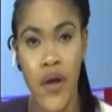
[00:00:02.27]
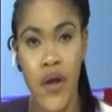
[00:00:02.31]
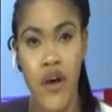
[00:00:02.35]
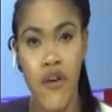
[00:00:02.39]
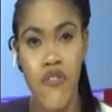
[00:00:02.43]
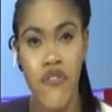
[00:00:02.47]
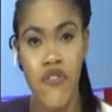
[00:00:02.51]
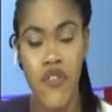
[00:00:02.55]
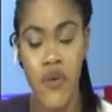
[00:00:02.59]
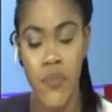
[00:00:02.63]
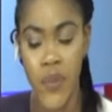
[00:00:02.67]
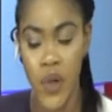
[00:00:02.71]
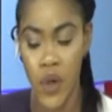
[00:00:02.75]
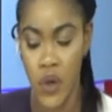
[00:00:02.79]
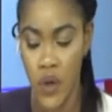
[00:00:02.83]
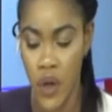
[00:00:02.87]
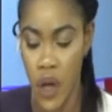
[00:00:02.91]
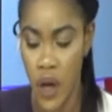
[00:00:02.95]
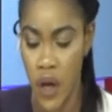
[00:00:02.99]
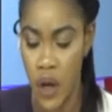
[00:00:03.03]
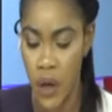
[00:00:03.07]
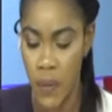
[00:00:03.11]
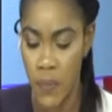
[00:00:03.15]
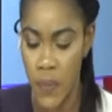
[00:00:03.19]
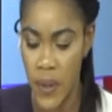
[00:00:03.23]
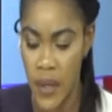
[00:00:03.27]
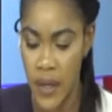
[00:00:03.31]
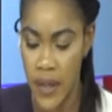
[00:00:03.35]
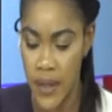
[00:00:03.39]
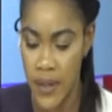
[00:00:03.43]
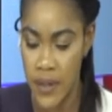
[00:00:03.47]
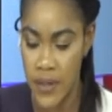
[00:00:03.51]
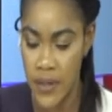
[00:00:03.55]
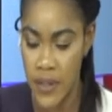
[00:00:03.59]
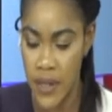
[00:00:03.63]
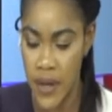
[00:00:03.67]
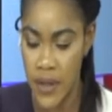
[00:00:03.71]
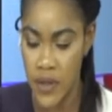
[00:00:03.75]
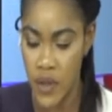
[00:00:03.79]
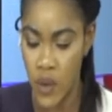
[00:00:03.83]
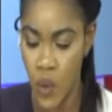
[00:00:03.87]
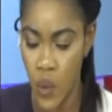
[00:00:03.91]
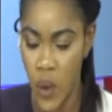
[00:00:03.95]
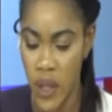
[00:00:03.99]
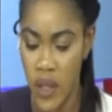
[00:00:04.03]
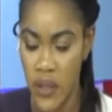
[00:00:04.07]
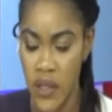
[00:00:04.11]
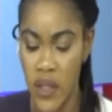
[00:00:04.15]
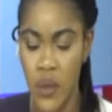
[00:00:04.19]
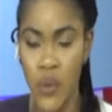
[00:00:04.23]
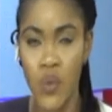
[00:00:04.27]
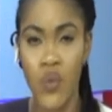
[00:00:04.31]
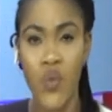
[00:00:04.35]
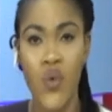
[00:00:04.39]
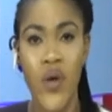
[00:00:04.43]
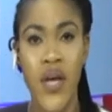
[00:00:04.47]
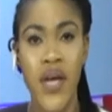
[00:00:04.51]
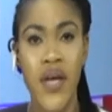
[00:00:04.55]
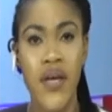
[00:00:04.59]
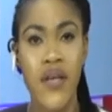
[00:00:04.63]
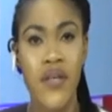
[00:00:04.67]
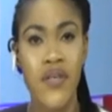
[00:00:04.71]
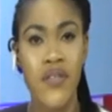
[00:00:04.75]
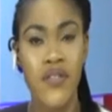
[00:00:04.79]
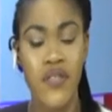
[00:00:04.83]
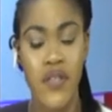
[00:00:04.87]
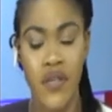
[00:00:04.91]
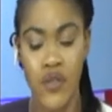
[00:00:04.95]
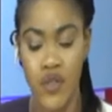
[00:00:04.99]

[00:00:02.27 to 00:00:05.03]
a female cobbler says one of the ways